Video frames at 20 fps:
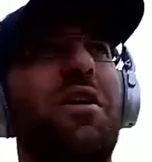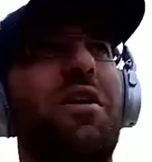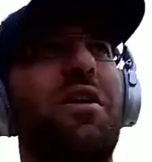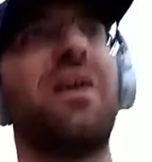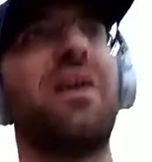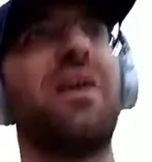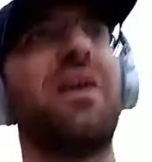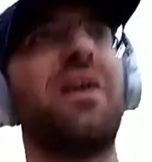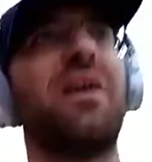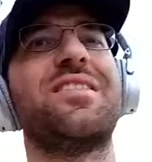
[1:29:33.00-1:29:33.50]

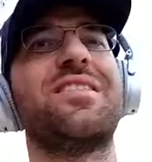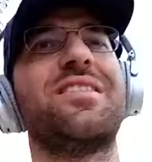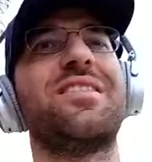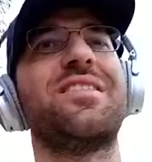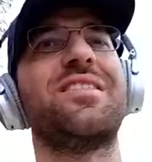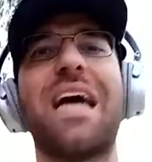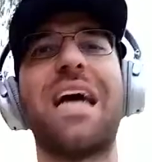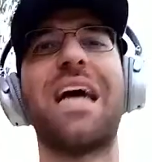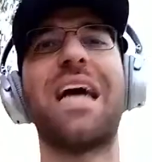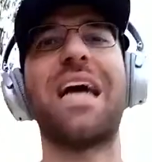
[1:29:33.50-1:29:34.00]
stylus,
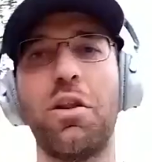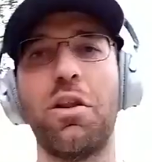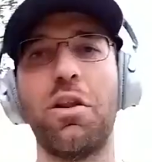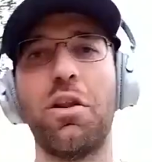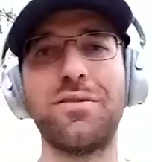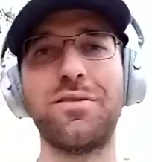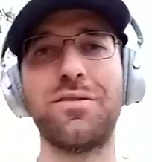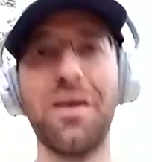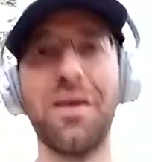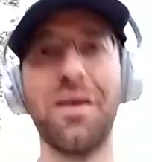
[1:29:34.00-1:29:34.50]

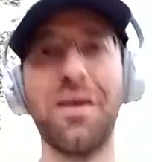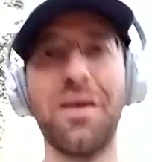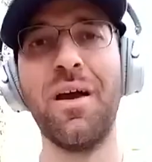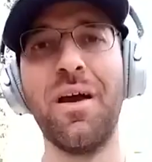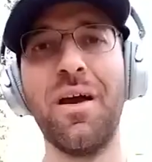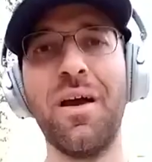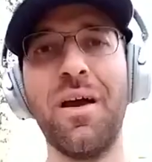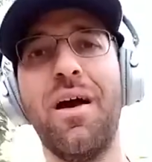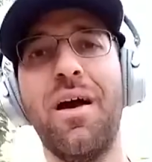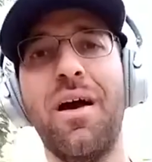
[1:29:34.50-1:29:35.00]
or doesn't,
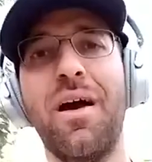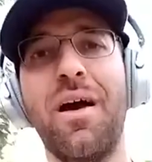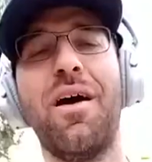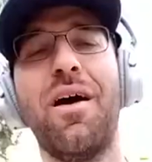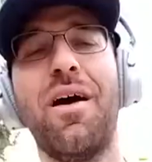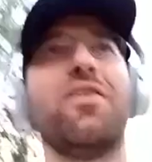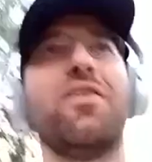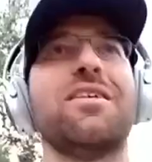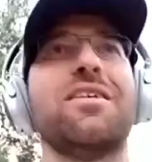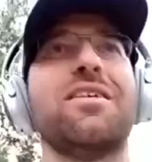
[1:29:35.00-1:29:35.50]
they were like
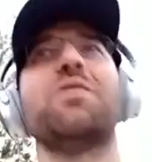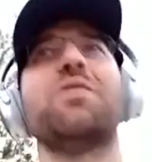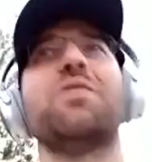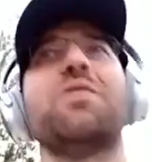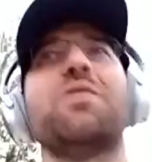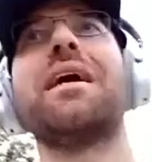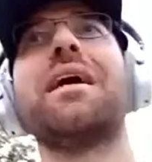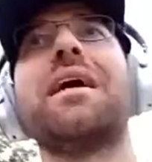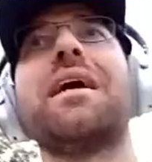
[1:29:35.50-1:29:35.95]
coming up